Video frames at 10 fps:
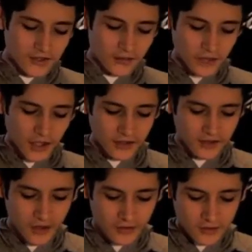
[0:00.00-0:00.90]
up trying to
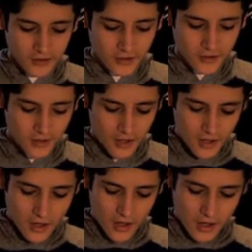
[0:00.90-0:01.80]
talk to her
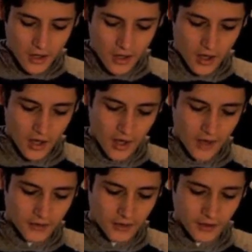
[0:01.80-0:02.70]

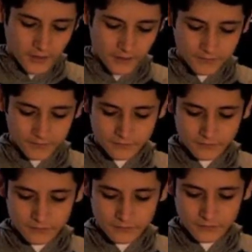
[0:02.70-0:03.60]
and
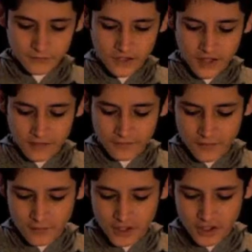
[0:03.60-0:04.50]
get
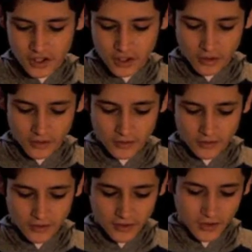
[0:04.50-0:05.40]
information on
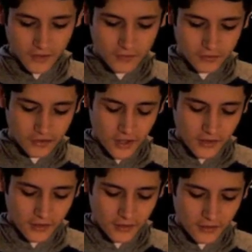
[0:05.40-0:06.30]
Daredevil,
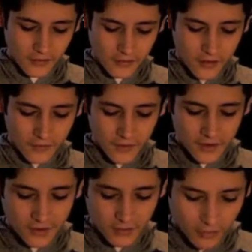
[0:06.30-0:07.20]
trying to
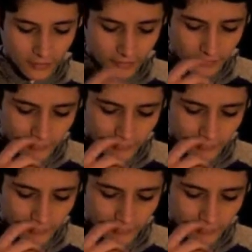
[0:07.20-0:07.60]
find out